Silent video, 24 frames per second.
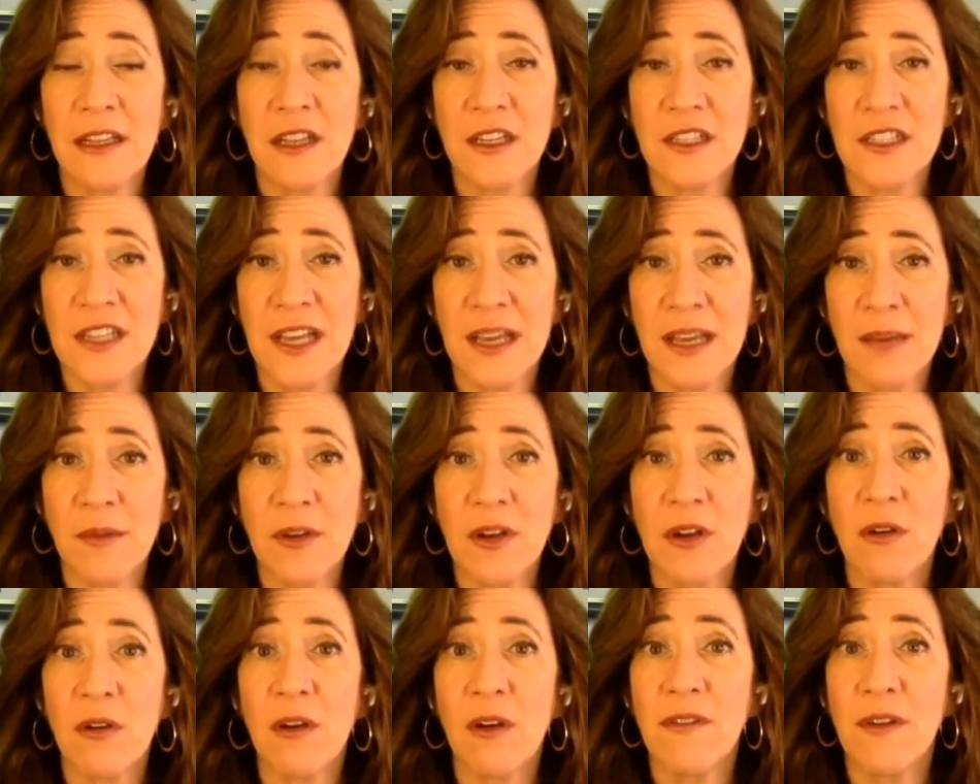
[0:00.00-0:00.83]
long time
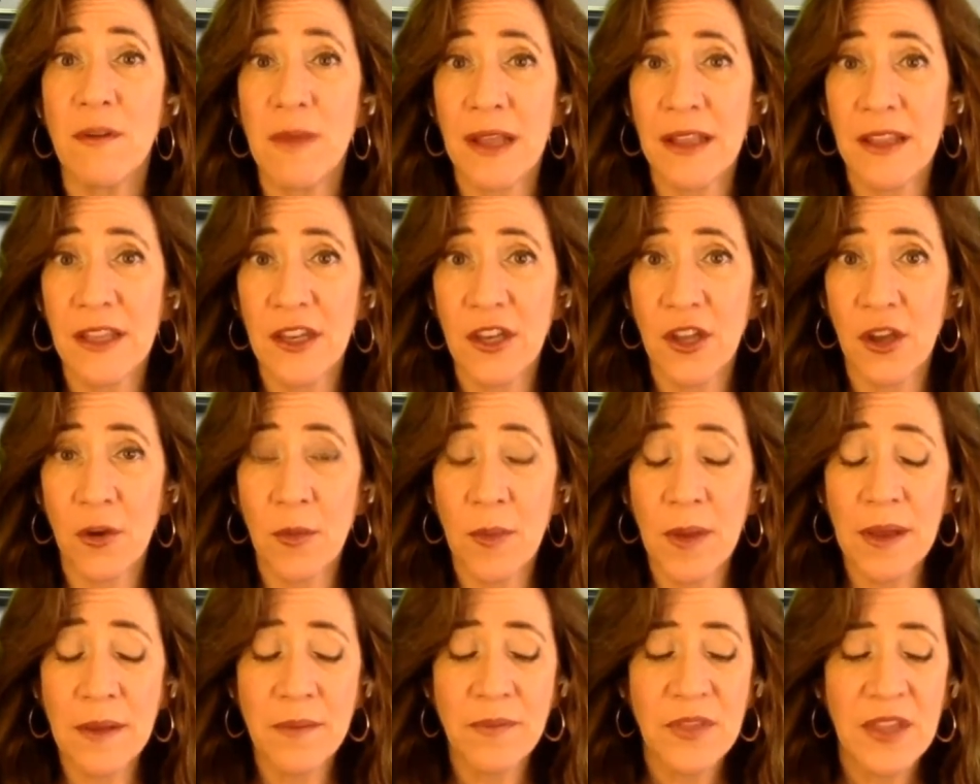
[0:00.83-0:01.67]
ago of a
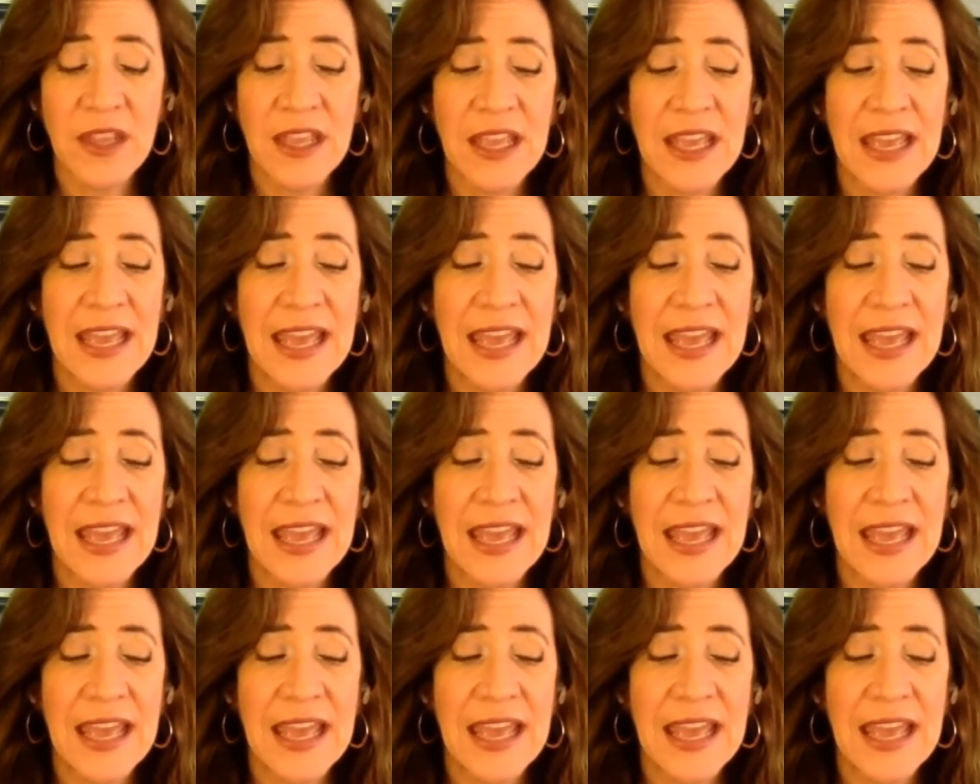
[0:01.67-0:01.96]
melanoma.